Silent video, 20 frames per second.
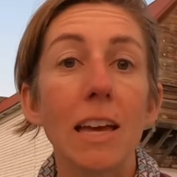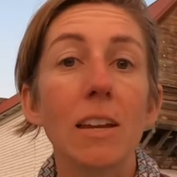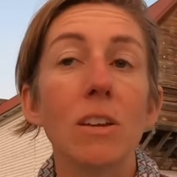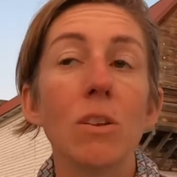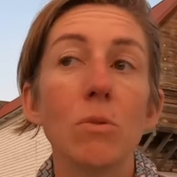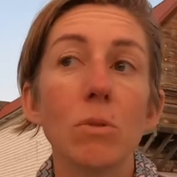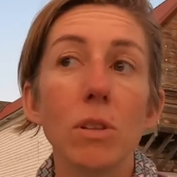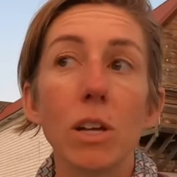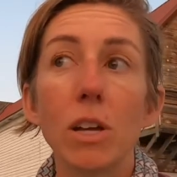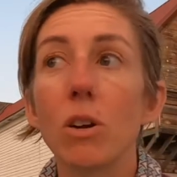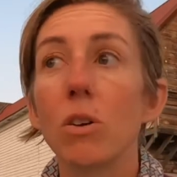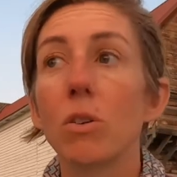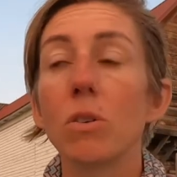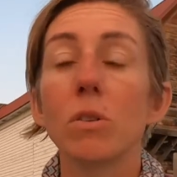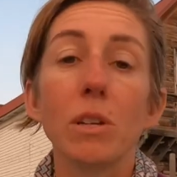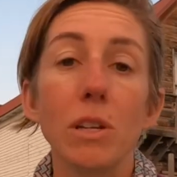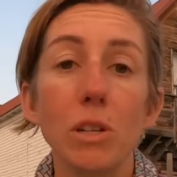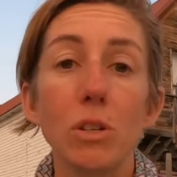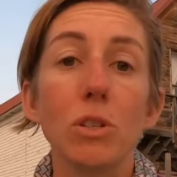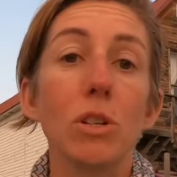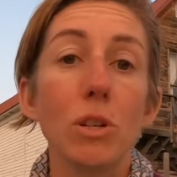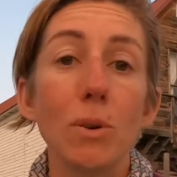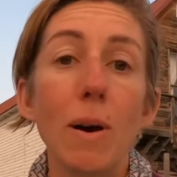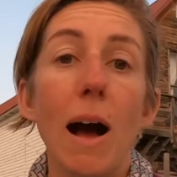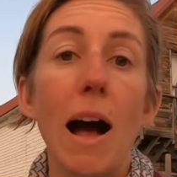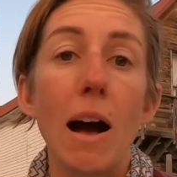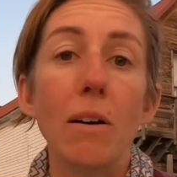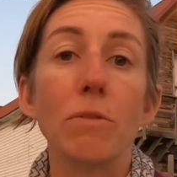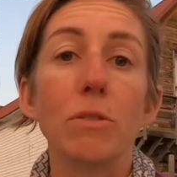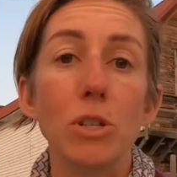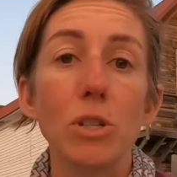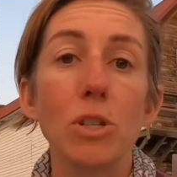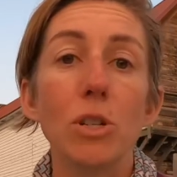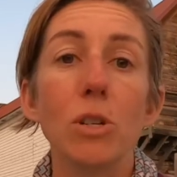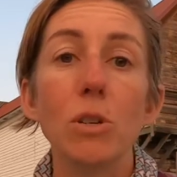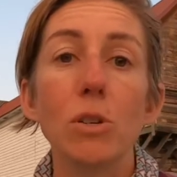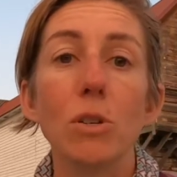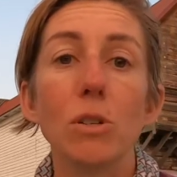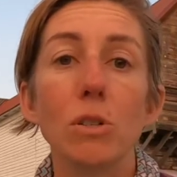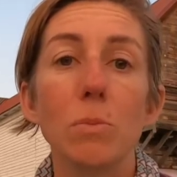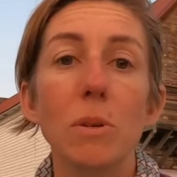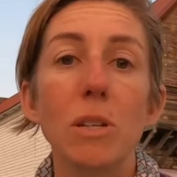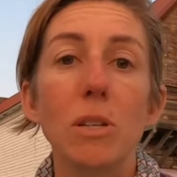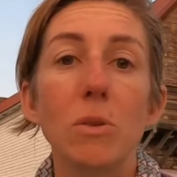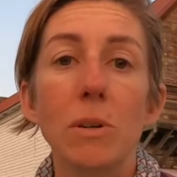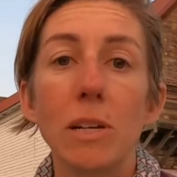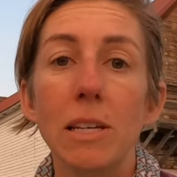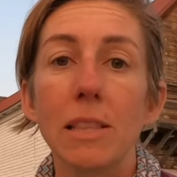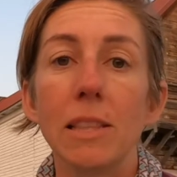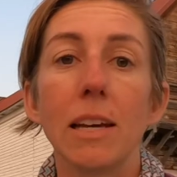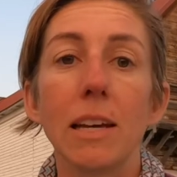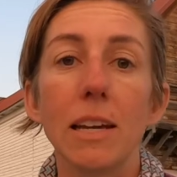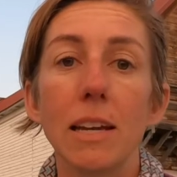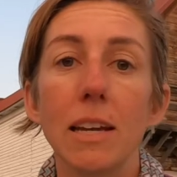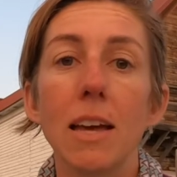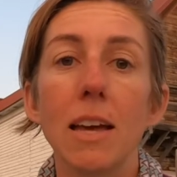and you literally do have to choose between